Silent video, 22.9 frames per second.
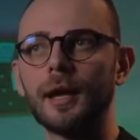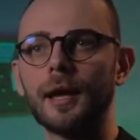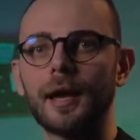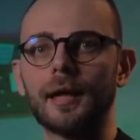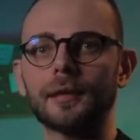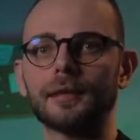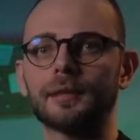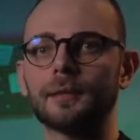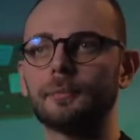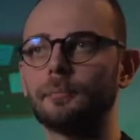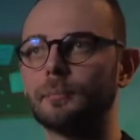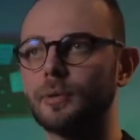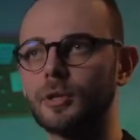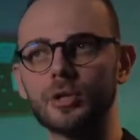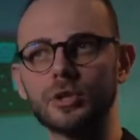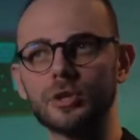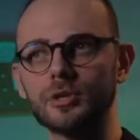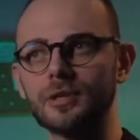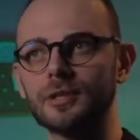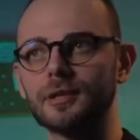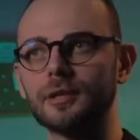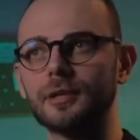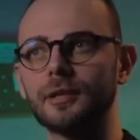and
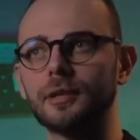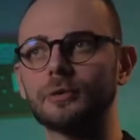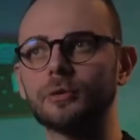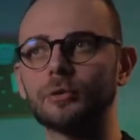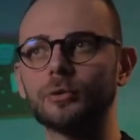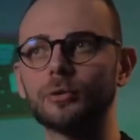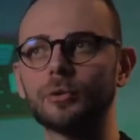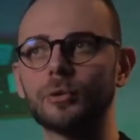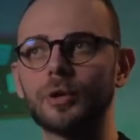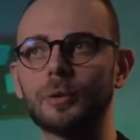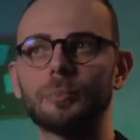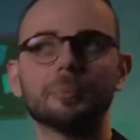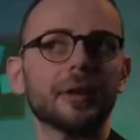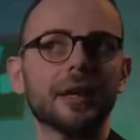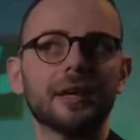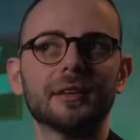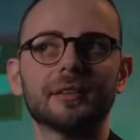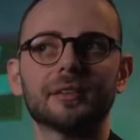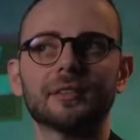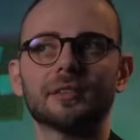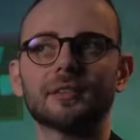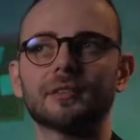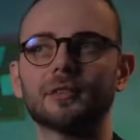ambitiously to
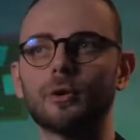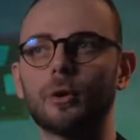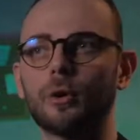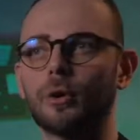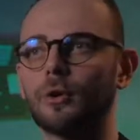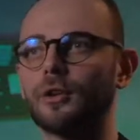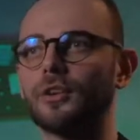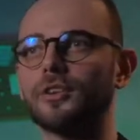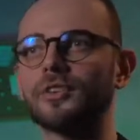replace all